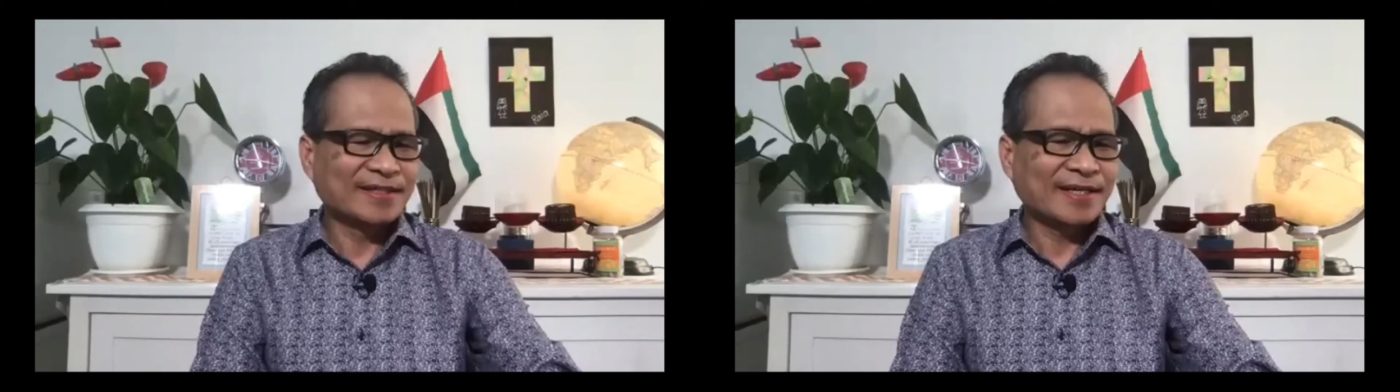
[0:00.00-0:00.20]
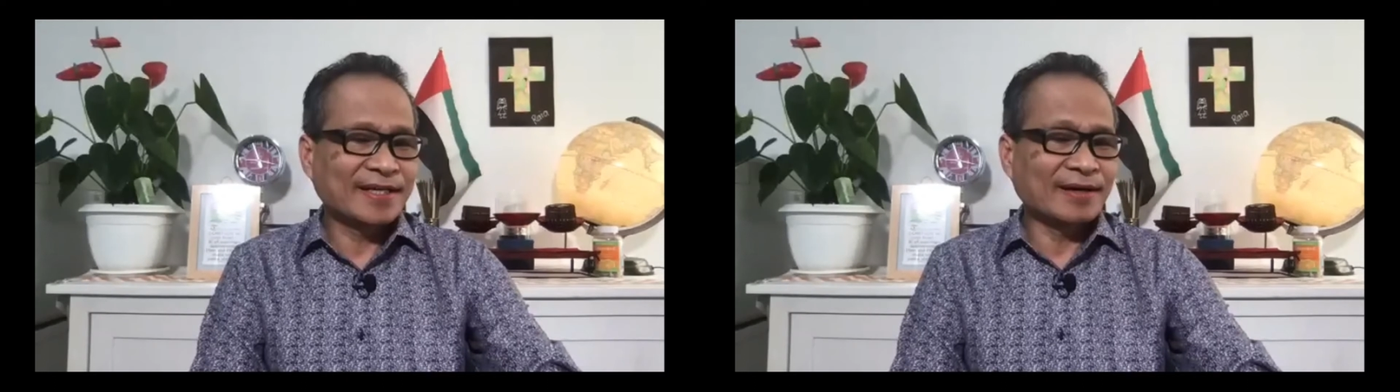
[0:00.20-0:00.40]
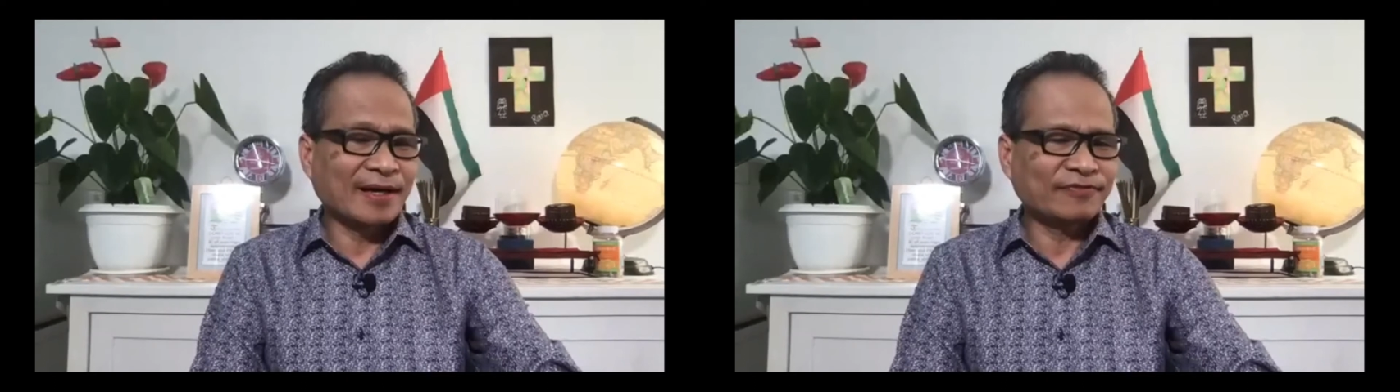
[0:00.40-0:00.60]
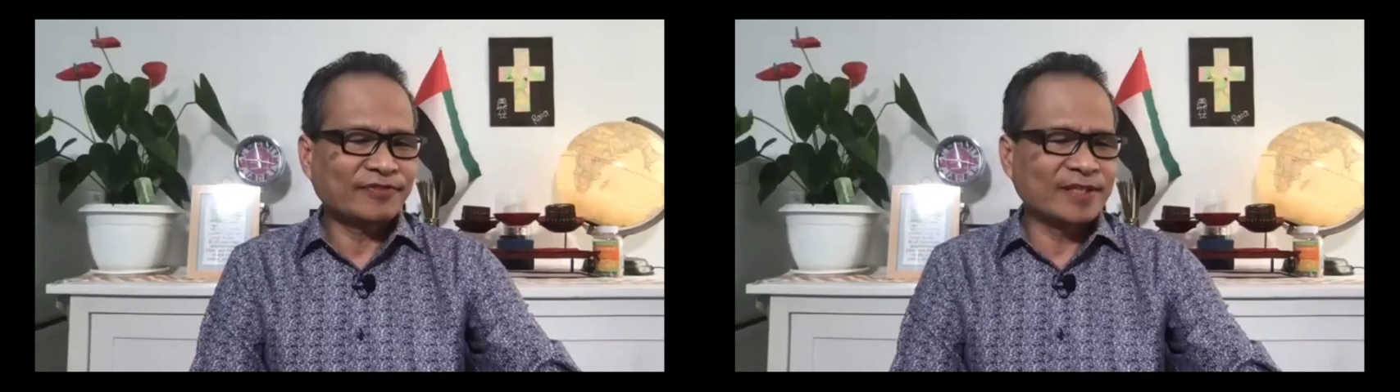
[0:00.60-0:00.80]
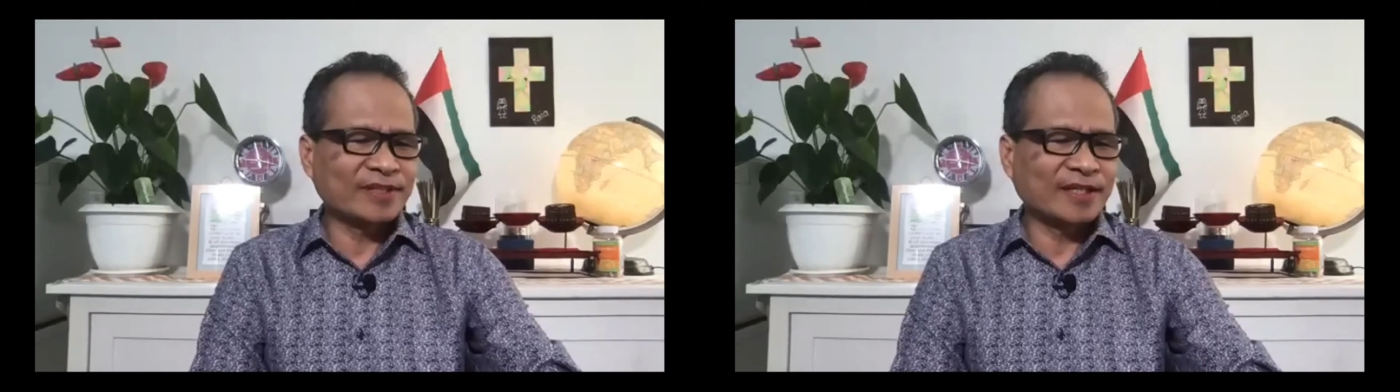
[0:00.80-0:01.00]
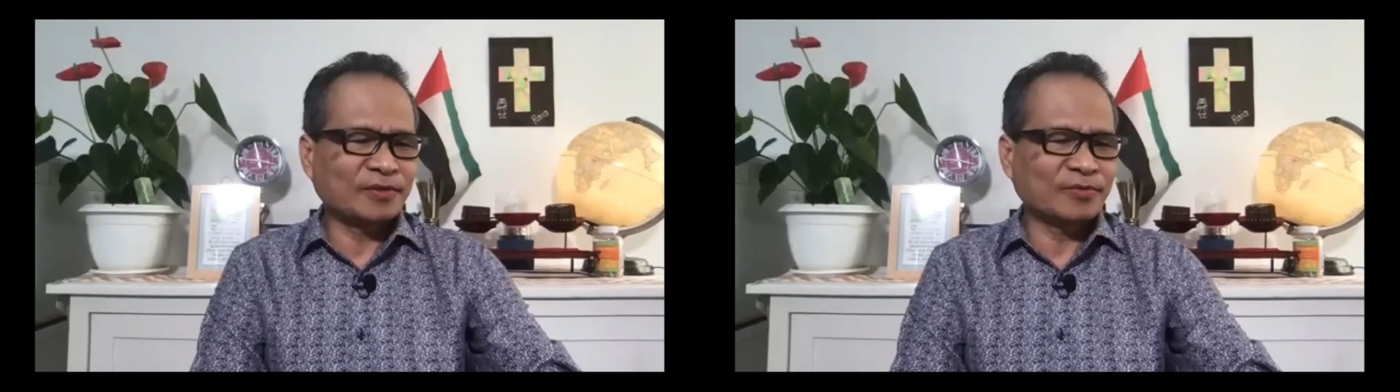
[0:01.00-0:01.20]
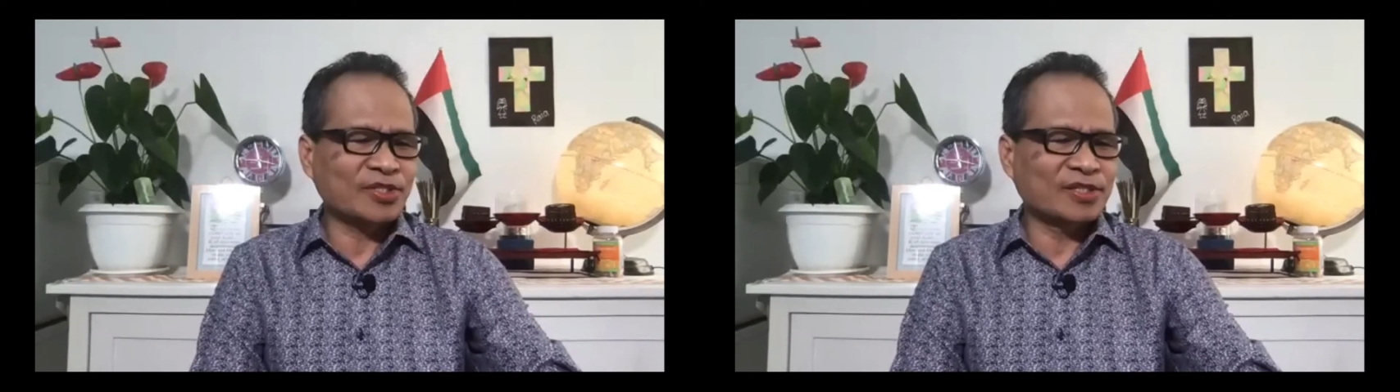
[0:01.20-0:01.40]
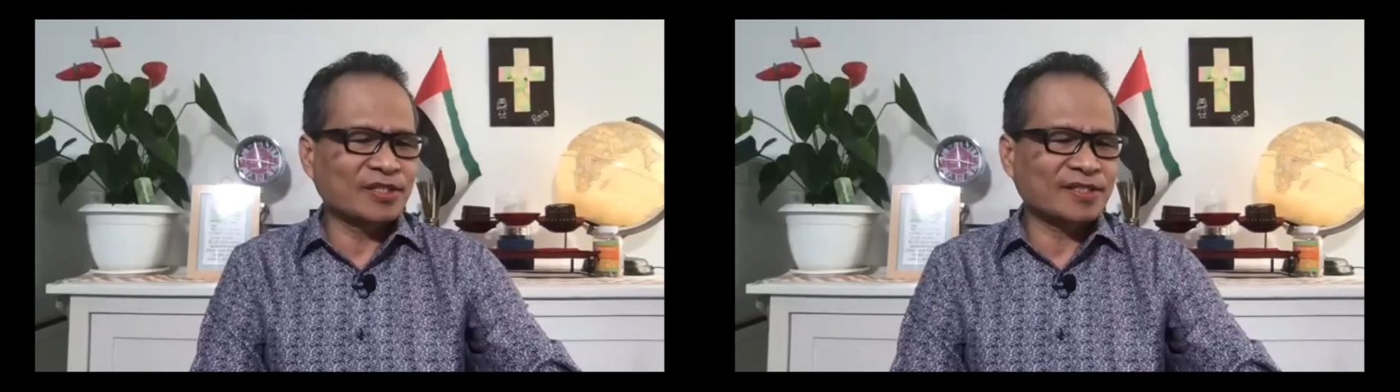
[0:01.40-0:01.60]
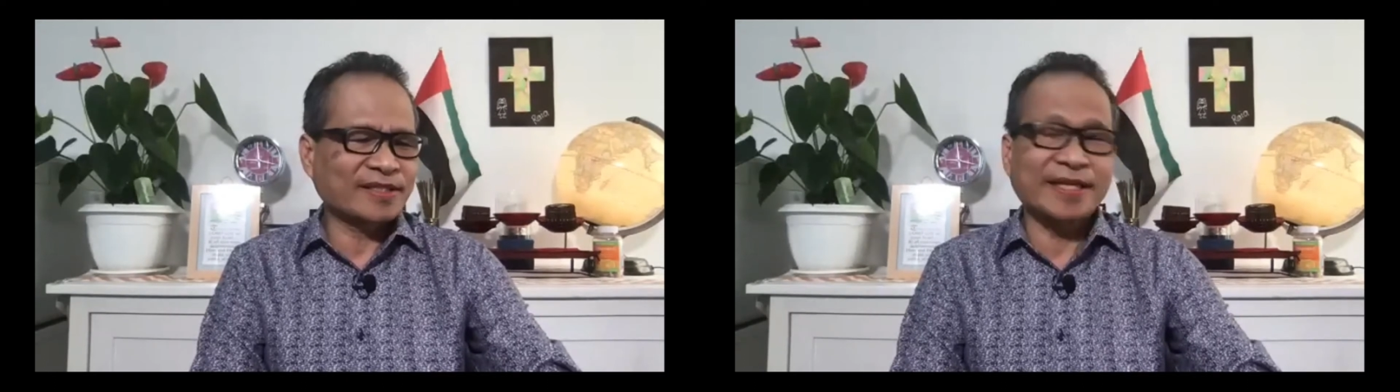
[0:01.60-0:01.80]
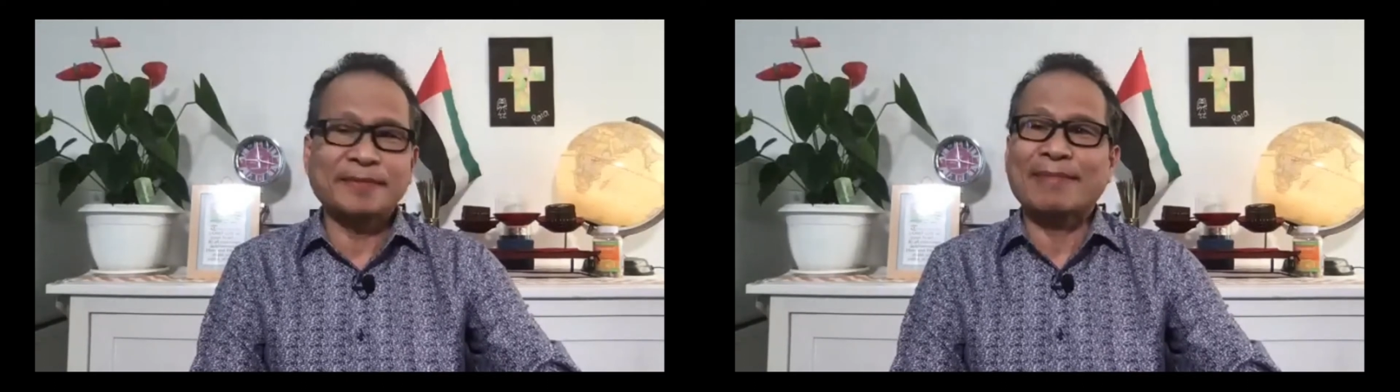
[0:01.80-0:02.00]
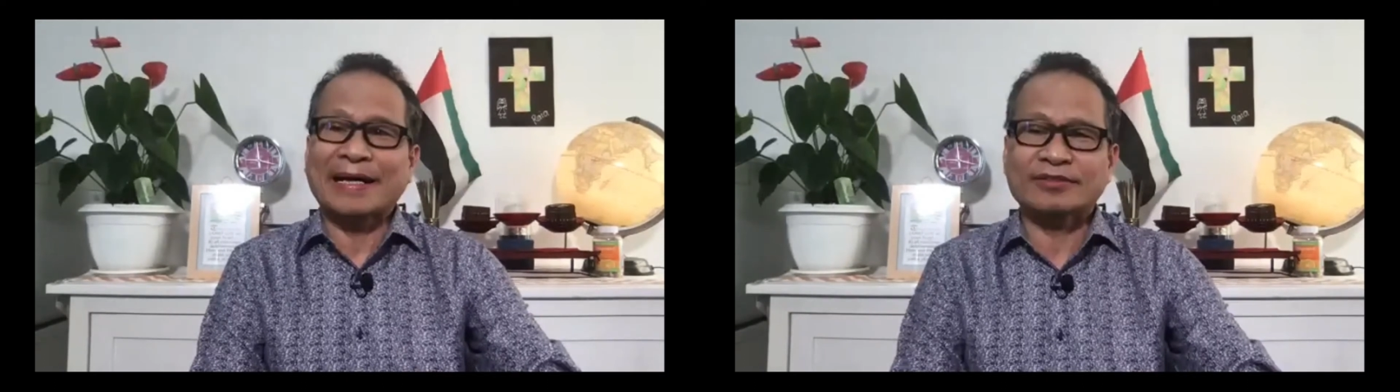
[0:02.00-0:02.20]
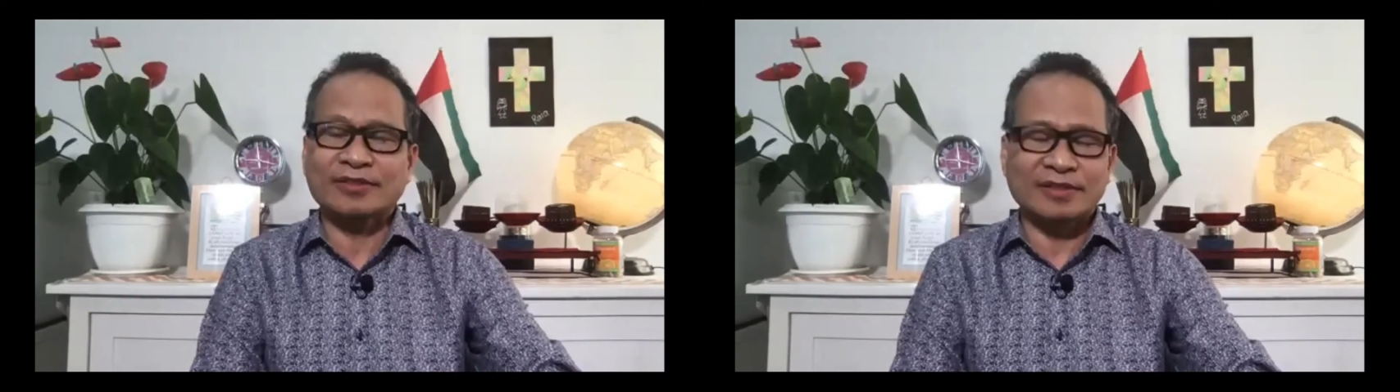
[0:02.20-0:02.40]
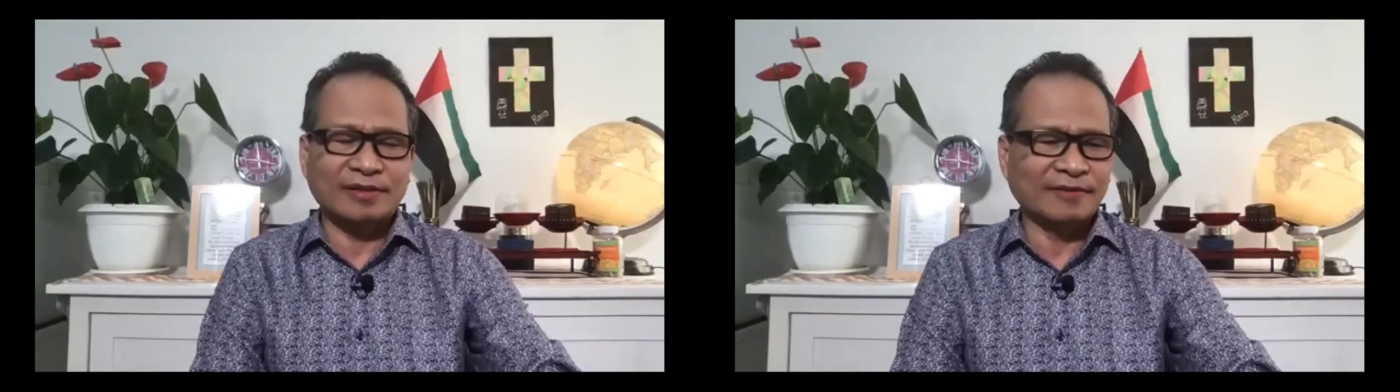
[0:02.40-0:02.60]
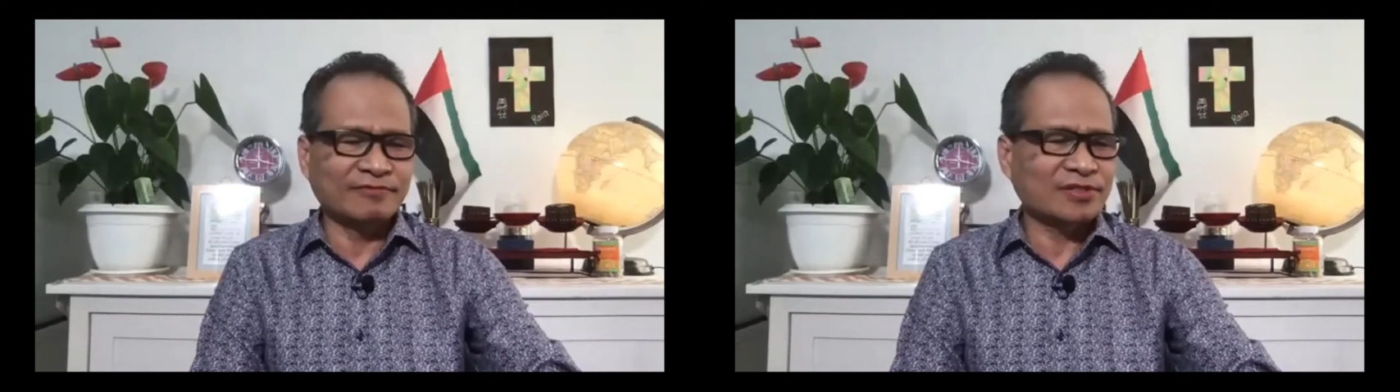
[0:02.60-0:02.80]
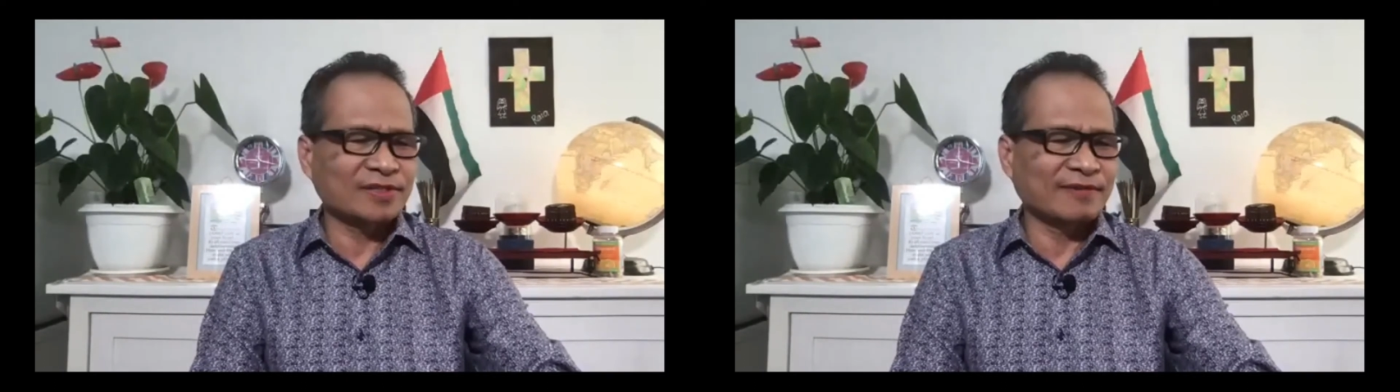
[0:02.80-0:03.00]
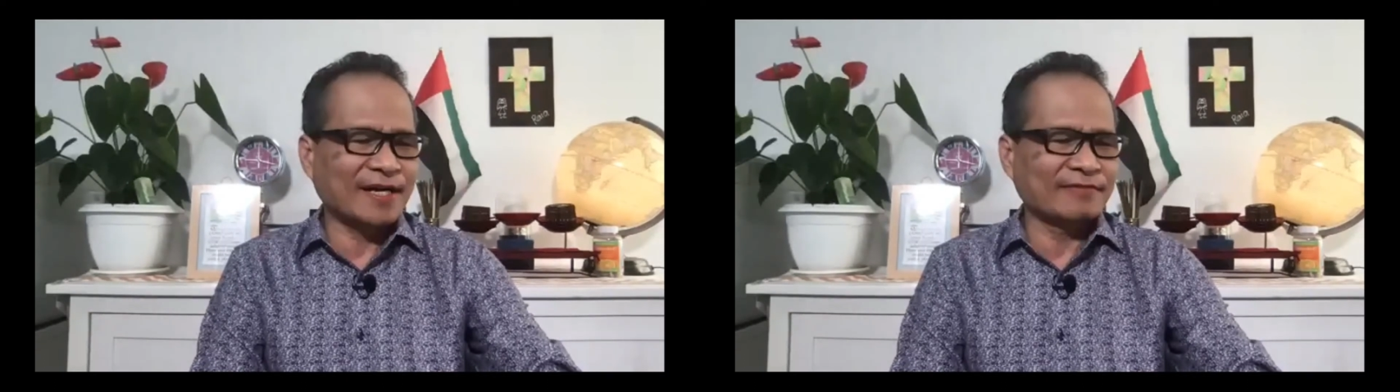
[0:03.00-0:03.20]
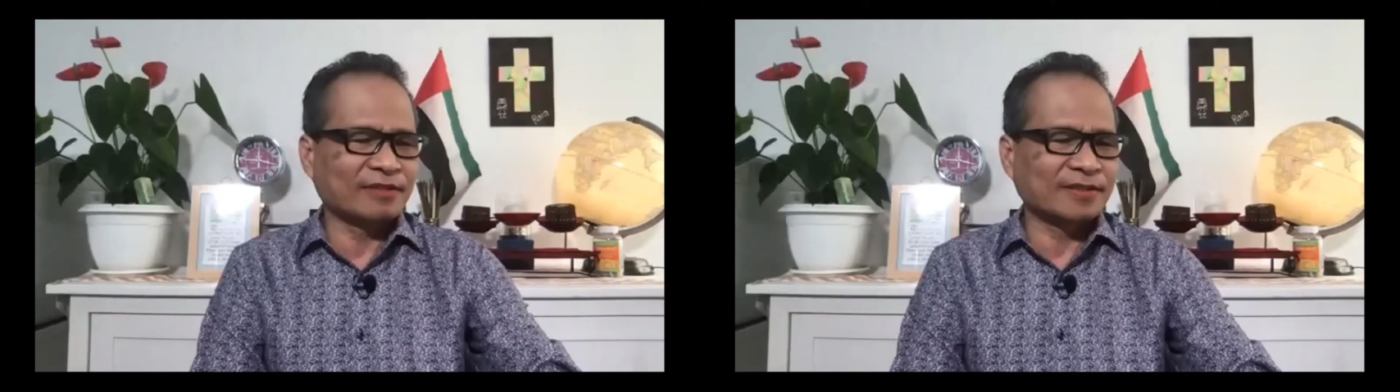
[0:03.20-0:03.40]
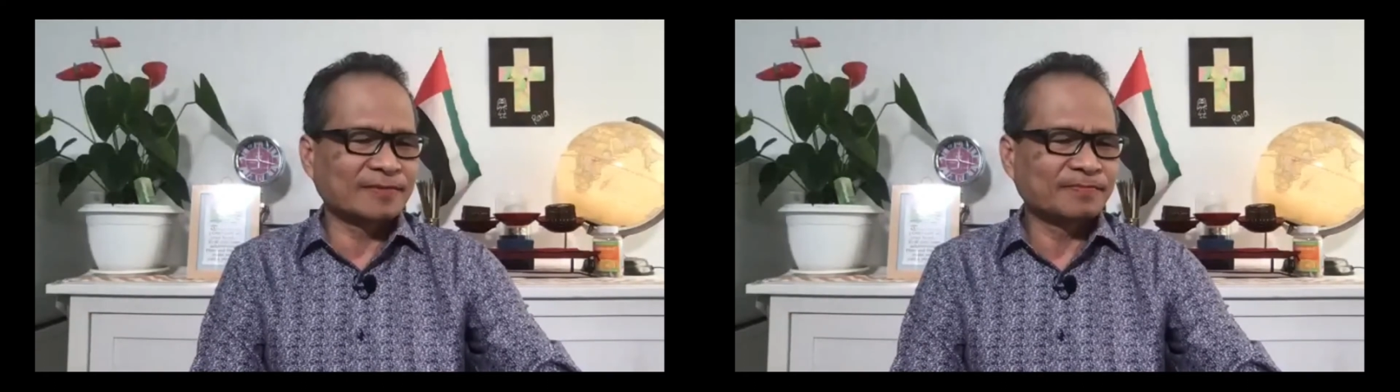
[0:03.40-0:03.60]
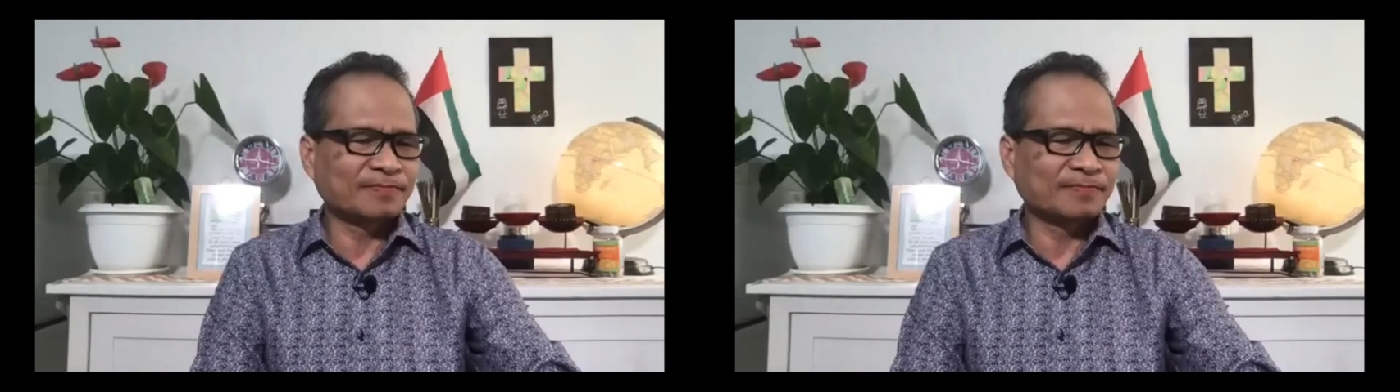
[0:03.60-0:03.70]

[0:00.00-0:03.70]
and often it was just a matter of survival.